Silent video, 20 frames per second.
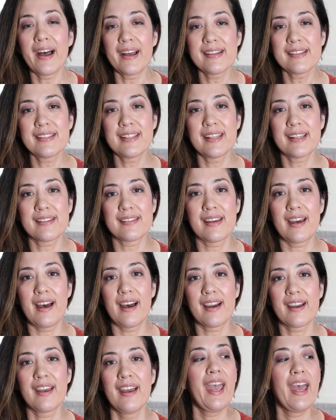on
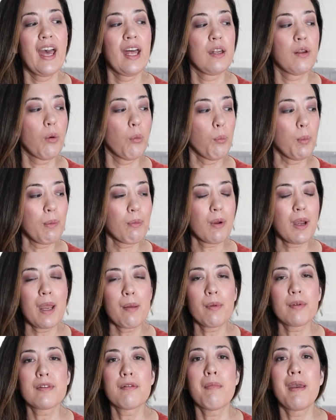TikTok, and we were
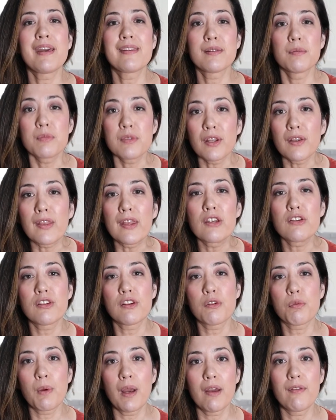able to make some
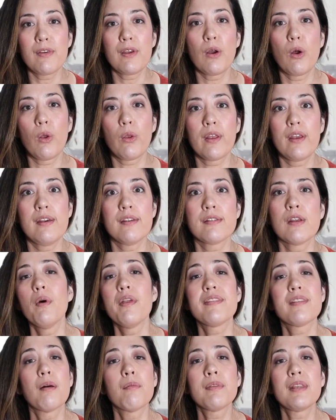delicious raviolis
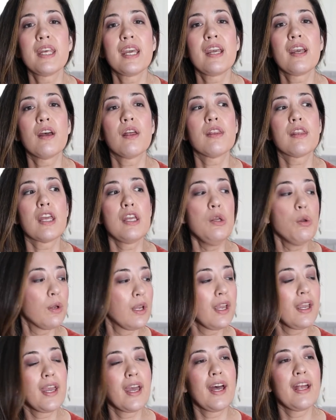with something that you
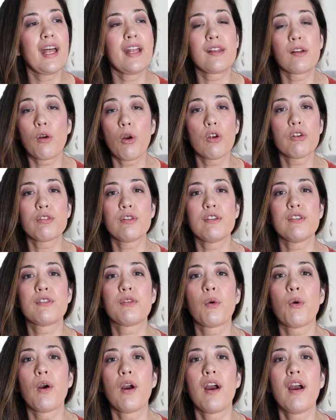can get at the grocery
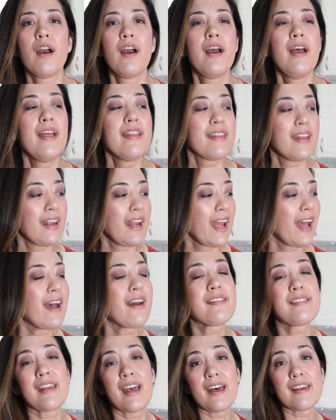store that
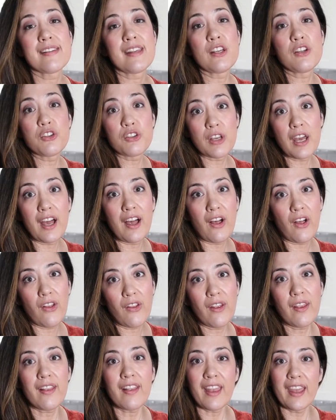acts as a
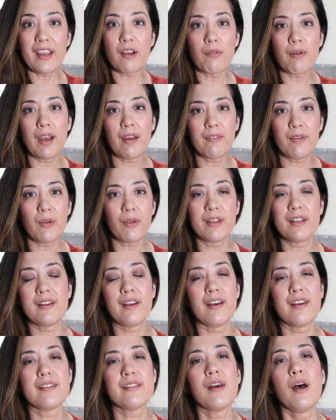shell, like ravioli
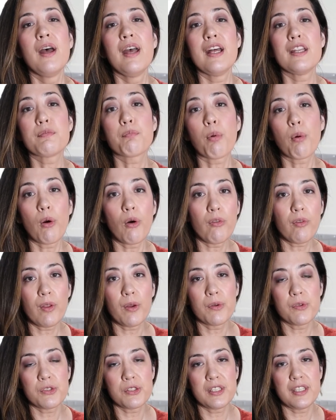does, it's provolone